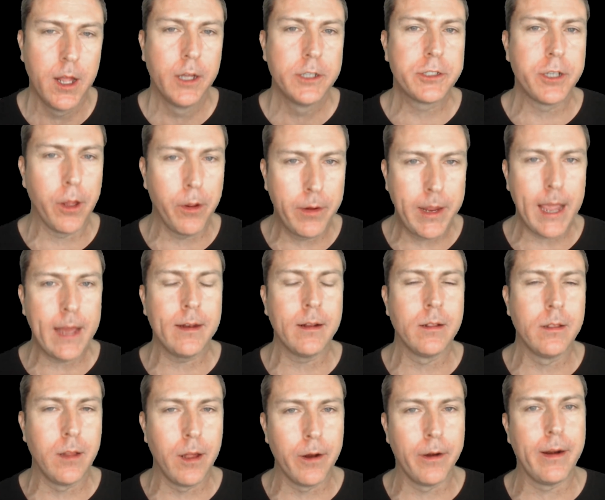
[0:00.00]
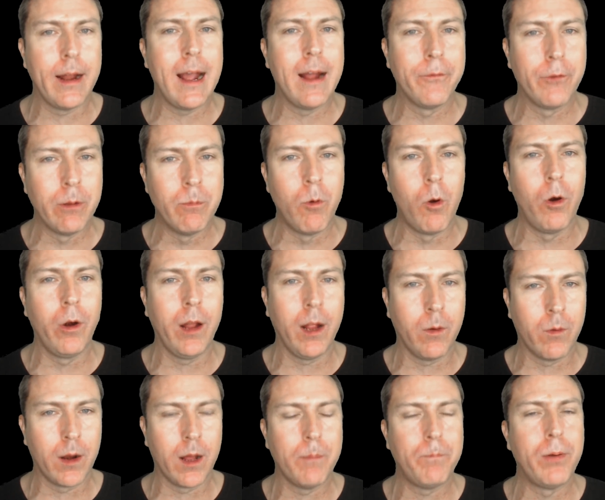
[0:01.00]
so you get an alert every morning
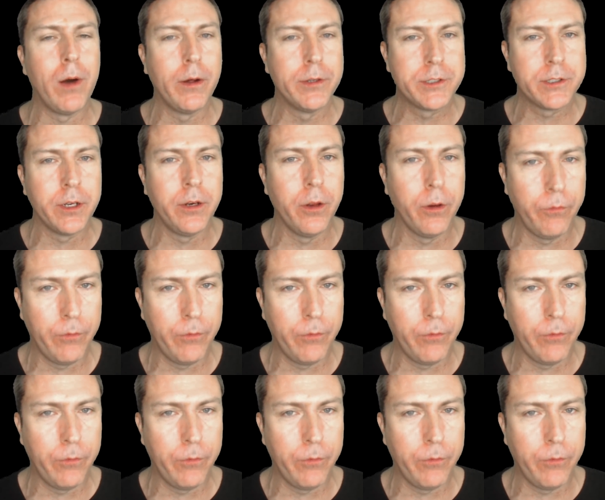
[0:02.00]
when I post a new